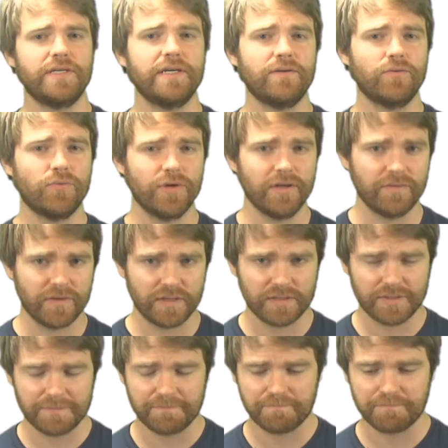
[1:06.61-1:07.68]
get rid of
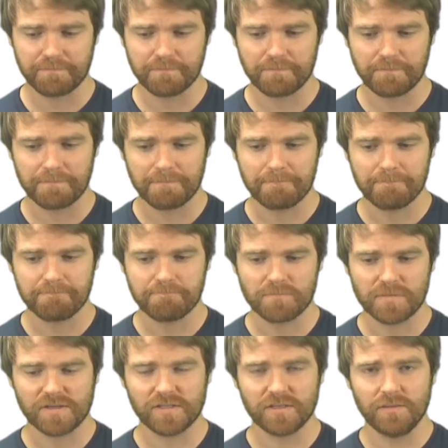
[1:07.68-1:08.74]
it.
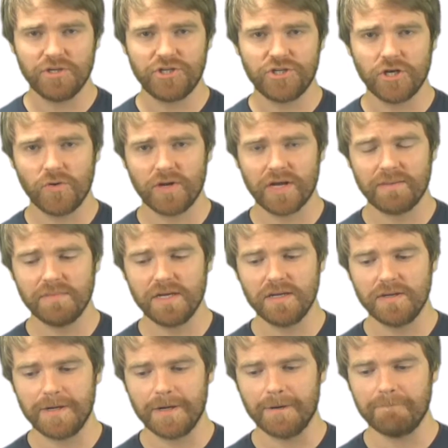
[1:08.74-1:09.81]
So let me show you what I
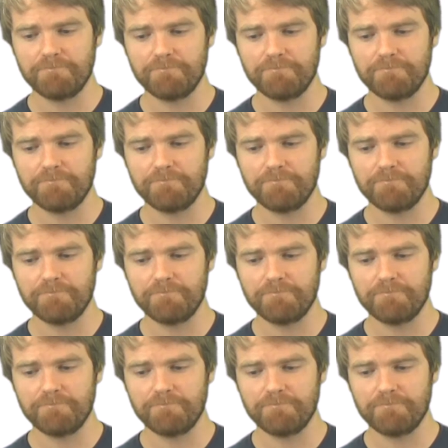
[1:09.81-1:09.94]
mean here.